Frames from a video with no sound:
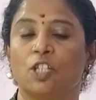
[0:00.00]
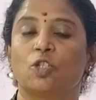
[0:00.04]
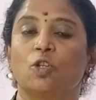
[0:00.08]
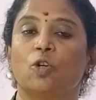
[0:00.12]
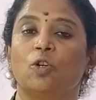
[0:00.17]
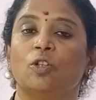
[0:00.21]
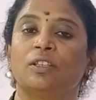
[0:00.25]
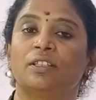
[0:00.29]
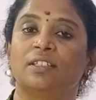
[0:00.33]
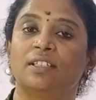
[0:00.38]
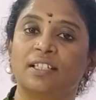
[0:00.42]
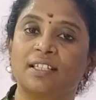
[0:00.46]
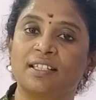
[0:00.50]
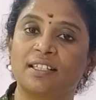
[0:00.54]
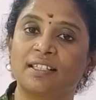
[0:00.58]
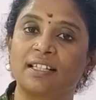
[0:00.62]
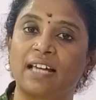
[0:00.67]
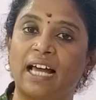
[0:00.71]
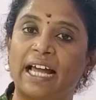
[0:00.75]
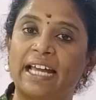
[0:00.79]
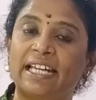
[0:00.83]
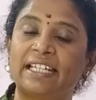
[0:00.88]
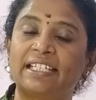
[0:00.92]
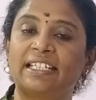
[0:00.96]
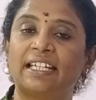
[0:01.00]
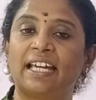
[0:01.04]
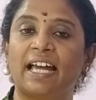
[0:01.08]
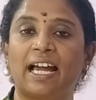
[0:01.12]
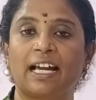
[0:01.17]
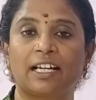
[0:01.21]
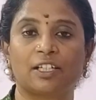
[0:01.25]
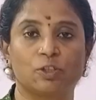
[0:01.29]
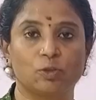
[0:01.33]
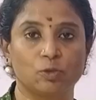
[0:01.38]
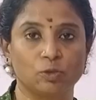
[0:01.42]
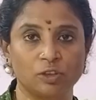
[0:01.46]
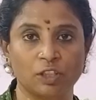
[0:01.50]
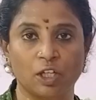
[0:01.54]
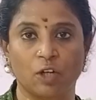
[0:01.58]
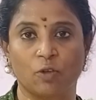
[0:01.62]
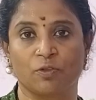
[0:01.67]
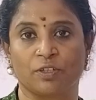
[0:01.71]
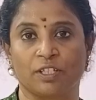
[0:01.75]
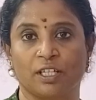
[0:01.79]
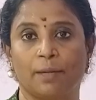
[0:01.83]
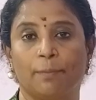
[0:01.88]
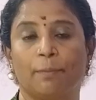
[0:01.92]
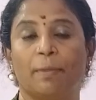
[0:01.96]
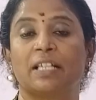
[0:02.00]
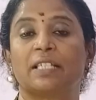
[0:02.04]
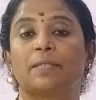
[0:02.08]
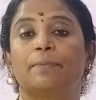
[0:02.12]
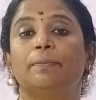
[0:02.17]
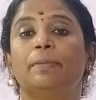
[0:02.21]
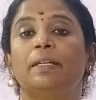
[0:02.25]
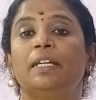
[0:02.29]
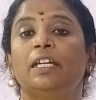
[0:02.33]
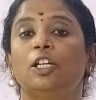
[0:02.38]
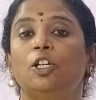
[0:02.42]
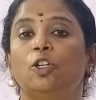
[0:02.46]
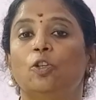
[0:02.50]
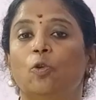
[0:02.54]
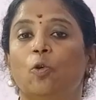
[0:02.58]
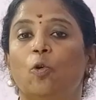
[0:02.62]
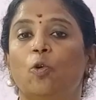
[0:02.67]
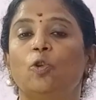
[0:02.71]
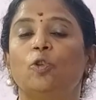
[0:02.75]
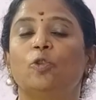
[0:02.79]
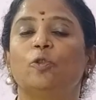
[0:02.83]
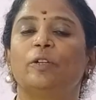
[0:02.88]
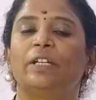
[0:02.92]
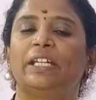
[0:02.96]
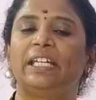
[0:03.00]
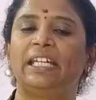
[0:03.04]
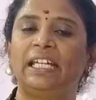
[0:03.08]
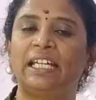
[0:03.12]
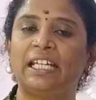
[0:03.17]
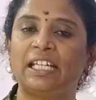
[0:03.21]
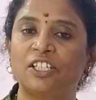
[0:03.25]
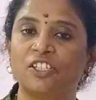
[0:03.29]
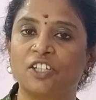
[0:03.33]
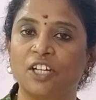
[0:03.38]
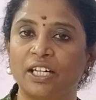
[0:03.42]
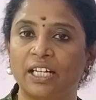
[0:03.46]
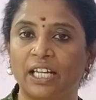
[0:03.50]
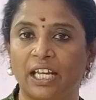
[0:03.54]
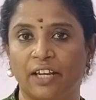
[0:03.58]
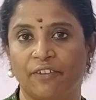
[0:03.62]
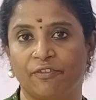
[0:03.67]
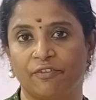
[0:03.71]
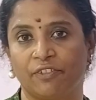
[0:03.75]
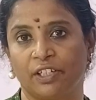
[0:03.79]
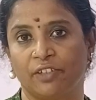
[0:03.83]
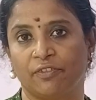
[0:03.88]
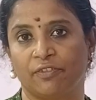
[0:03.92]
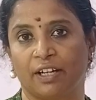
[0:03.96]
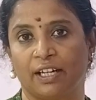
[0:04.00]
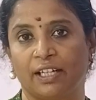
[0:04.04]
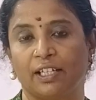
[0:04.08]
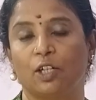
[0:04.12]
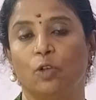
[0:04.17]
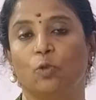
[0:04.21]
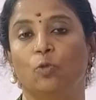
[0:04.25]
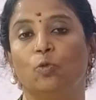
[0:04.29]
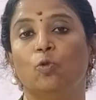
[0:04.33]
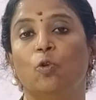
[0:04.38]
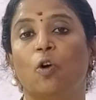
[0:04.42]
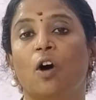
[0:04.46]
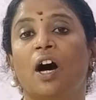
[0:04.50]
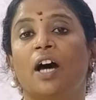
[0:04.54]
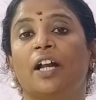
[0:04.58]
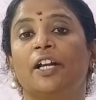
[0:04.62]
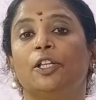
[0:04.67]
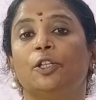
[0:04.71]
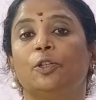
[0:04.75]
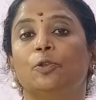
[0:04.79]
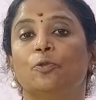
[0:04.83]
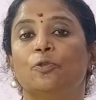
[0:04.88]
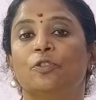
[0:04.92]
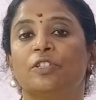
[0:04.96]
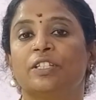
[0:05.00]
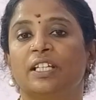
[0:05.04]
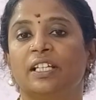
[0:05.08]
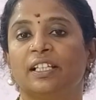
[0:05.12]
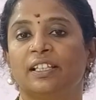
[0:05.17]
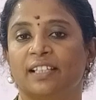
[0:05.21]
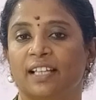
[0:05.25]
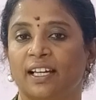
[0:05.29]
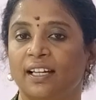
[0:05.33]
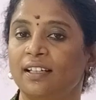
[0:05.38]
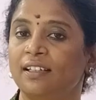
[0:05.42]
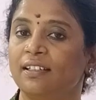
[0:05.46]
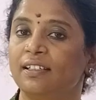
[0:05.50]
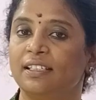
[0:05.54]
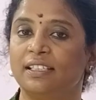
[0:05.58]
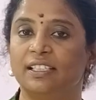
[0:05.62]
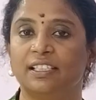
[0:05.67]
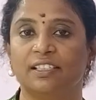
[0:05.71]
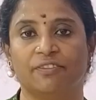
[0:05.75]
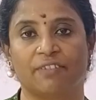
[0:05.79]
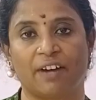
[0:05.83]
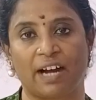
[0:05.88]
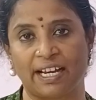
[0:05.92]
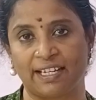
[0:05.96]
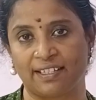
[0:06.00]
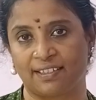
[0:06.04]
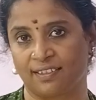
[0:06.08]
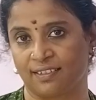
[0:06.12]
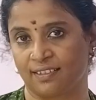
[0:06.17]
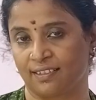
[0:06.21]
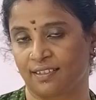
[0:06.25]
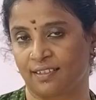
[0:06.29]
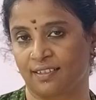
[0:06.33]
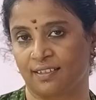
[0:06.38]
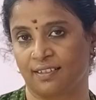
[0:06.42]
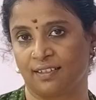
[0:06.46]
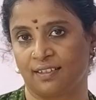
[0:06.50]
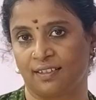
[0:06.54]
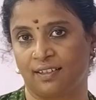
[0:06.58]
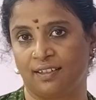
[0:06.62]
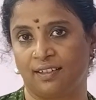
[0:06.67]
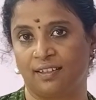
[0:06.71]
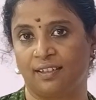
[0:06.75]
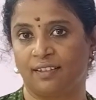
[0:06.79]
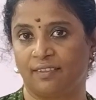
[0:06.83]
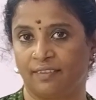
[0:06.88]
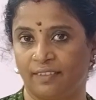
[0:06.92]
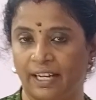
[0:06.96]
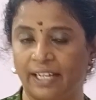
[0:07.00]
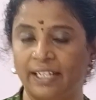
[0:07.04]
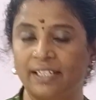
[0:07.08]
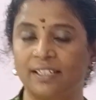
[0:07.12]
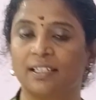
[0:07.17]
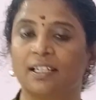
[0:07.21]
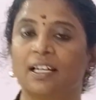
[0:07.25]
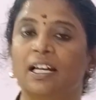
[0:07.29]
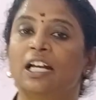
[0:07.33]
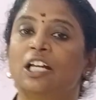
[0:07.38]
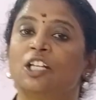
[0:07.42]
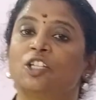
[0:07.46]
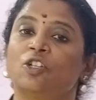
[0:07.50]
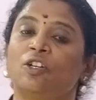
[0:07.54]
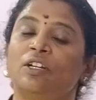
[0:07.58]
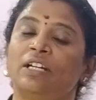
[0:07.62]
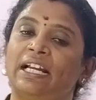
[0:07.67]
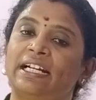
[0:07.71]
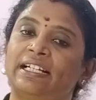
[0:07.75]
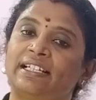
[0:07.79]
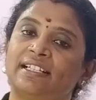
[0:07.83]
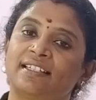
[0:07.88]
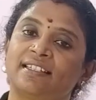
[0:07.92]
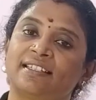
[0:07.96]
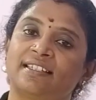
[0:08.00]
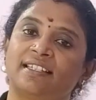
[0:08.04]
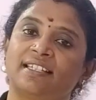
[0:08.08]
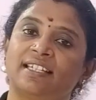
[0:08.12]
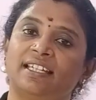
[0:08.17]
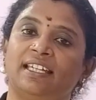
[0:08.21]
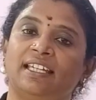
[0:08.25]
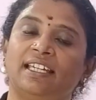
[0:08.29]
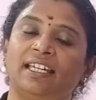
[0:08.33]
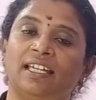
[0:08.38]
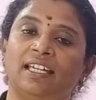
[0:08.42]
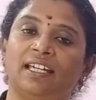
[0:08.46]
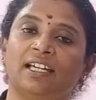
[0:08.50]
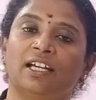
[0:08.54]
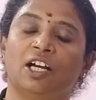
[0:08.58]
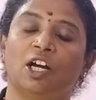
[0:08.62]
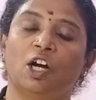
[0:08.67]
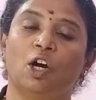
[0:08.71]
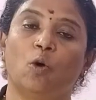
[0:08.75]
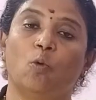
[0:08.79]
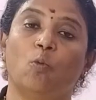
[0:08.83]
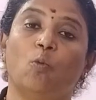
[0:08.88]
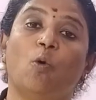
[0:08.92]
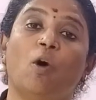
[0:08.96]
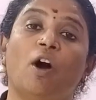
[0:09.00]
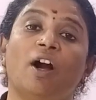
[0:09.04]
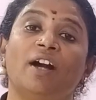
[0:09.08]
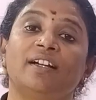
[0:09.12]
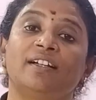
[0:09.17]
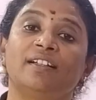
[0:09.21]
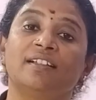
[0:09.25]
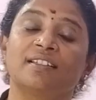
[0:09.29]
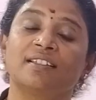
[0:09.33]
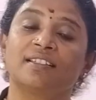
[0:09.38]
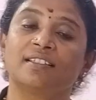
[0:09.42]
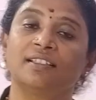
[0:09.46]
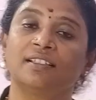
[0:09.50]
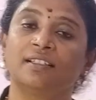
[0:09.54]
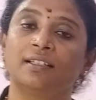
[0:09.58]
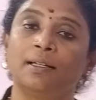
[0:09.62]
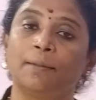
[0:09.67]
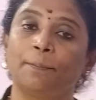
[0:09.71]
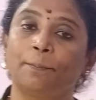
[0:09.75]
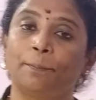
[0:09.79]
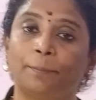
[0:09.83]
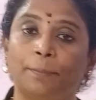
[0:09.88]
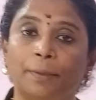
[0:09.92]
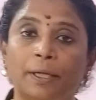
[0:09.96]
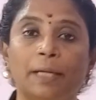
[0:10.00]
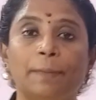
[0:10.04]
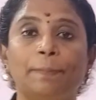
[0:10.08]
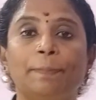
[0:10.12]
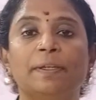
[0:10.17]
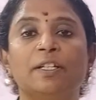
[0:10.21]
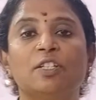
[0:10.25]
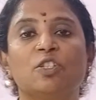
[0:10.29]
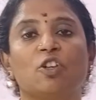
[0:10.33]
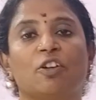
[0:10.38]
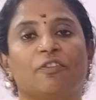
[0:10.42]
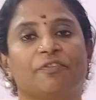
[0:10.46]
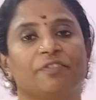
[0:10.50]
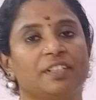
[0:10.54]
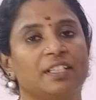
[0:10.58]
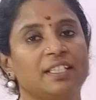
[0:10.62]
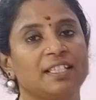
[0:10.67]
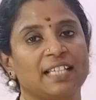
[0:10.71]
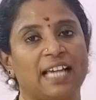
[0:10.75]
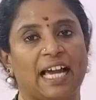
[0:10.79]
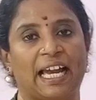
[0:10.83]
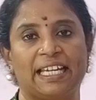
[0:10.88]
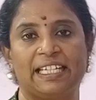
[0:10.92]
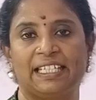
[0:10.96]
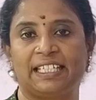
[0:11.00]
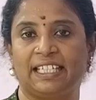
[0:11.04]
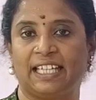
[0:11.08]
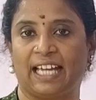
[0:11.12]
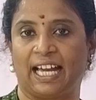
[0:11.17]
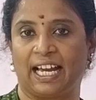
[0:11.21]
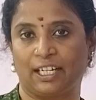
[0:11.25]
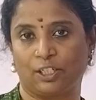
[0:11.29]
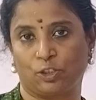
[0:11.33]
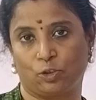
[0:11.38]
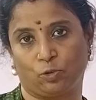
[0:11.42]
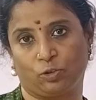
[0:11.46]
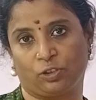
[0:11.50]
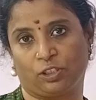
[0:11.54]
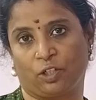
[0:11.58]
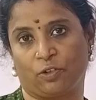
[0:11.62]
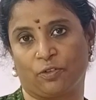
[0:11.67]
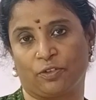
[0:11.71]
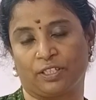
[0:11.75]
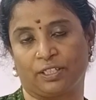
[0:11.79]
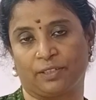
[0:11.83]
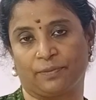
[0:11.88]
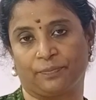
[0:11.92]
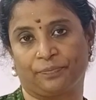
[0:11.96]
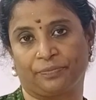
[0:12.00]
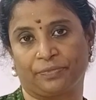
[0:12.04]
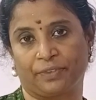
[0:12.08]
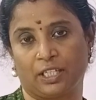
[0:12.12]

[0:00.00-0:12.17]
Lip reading: So this IT Act 2000 must be known to each and everyone who are using the devices, right? So let us see what is the purpose of this IT Act 2000.